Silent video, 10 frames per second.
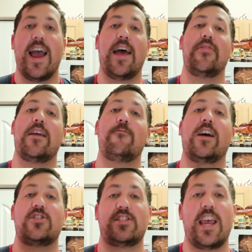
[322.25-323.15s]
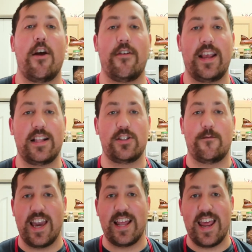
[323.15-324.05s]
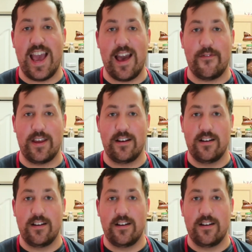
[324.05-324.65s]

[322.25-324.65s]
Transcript: and then vegetarians can't have it.